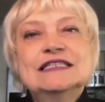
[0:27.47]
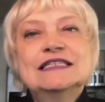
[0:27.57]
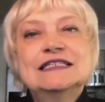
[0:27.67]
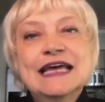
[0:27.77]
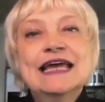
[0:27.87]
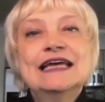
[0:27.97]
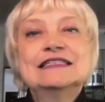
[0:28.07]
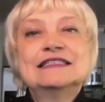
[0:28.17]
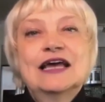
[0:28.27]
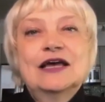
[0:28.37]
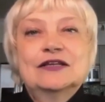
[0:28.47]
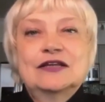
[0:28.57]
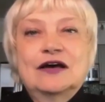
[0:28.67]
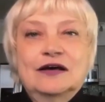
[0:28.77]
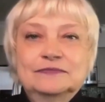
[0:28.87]
Today's
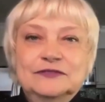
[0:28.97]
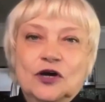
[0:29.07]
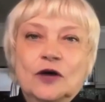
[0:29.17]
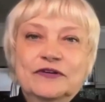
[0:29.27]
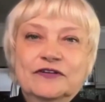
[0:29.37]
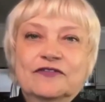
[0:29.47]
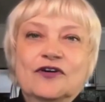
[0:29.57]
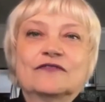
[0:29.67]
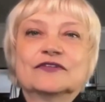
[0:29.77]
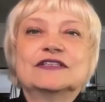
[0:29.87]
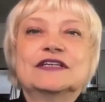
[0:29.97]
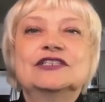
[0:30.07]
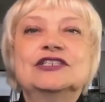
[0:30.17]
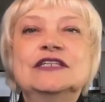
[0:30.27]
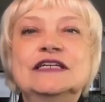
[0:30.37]
topic of
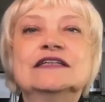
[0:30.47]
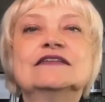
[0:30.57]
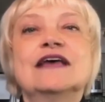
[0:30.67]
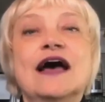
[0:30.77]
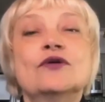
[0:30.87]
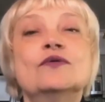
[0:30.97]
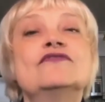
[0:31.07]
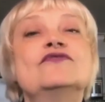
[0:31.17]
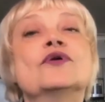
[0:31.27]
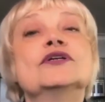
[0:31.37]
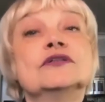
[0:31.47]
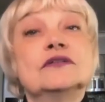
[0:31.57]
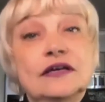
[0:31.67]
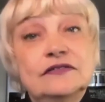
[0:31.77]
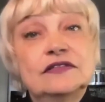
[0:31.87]
conversation is how to afford your
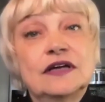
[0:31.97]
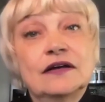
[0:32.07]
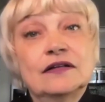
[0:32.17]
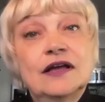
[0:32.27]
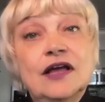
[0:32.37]
lifestyle